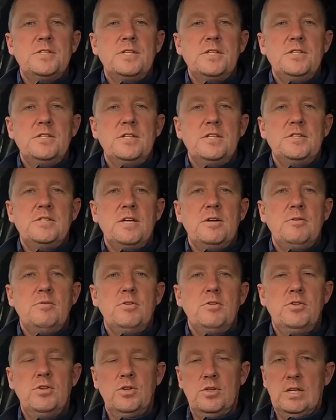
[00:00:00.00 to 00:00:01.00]
This is our
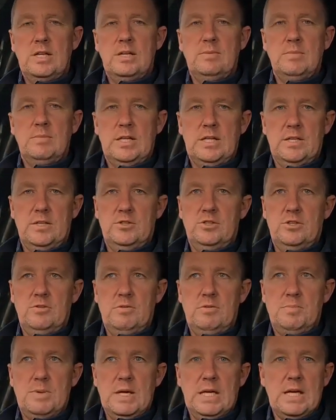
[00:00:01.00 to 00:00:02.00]
13-metre
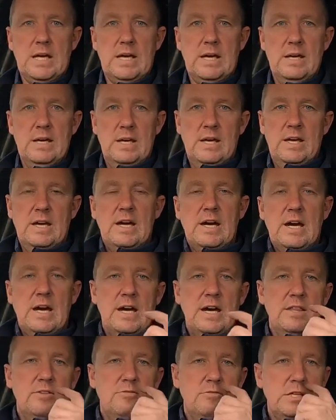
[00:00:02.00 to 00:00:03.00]
cherry picker,
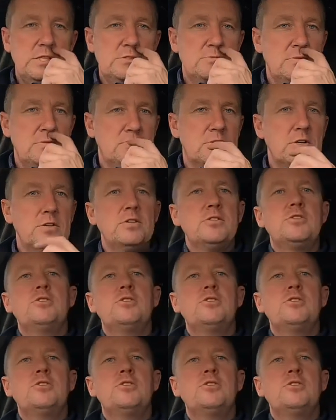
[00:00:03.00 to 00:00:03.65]
and the reason we've got the